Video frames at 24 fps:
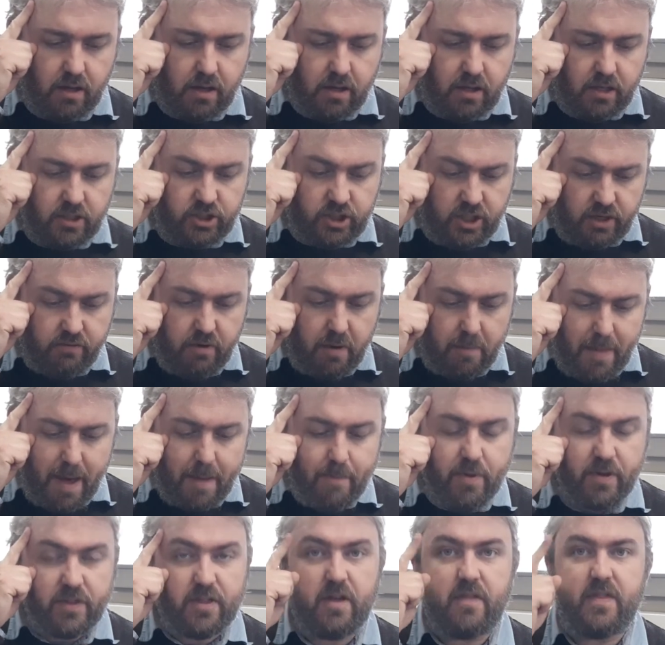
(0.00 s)
She
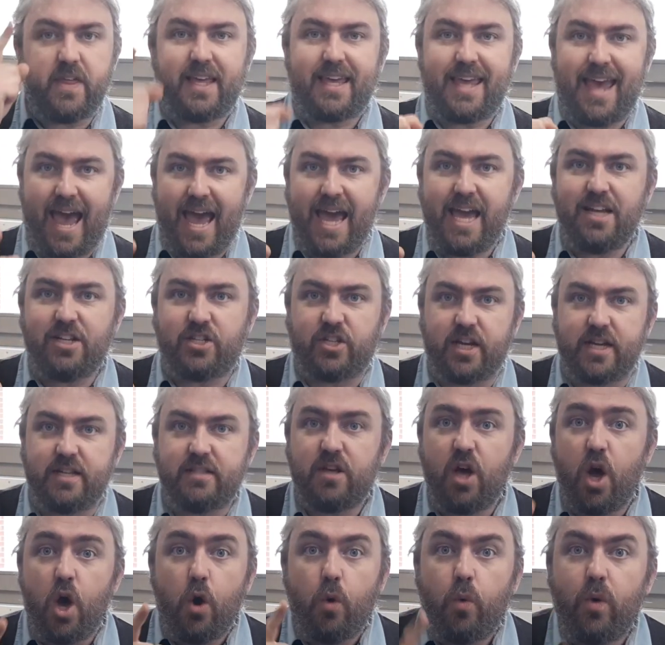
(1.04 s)
remembered that the cages
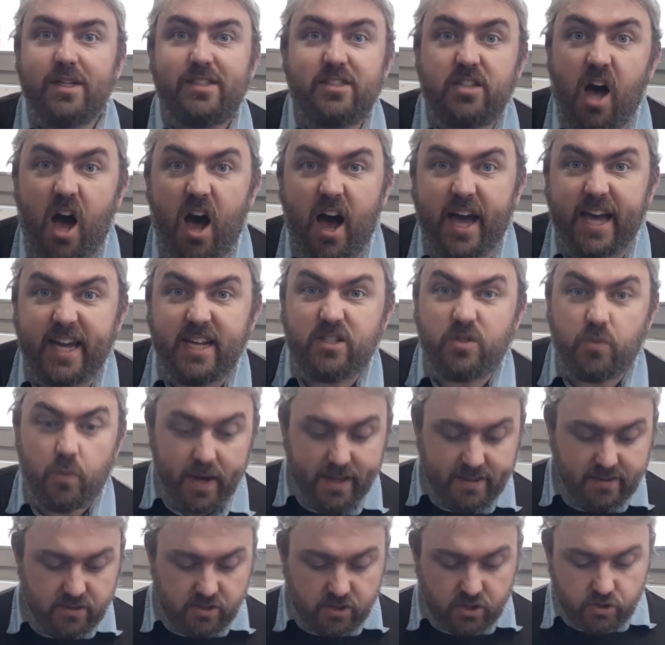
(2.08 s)
were tied
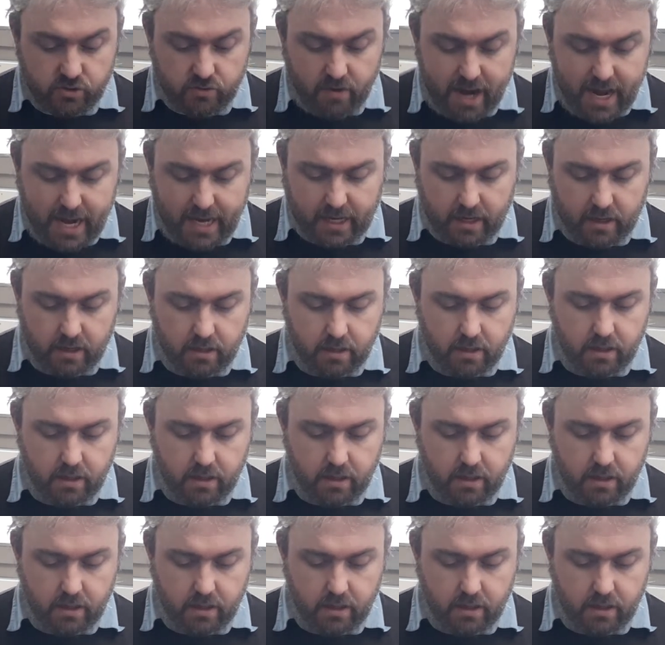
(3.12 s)
with string.